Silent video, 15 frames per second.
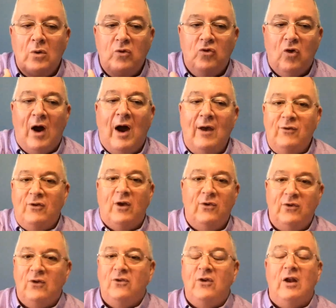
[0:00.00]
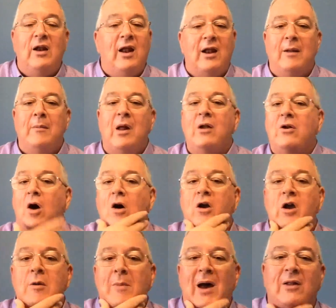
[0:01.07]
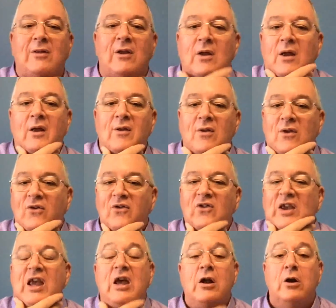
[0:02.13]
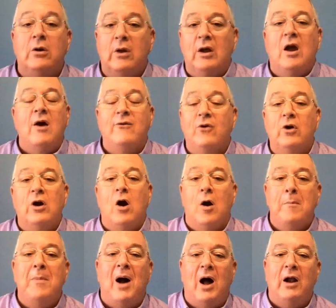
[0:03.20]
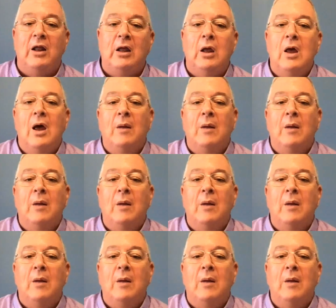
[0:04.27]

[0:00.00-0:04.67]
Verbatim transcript: drives us to sin. And I'm not talking about the, the skin covering our body,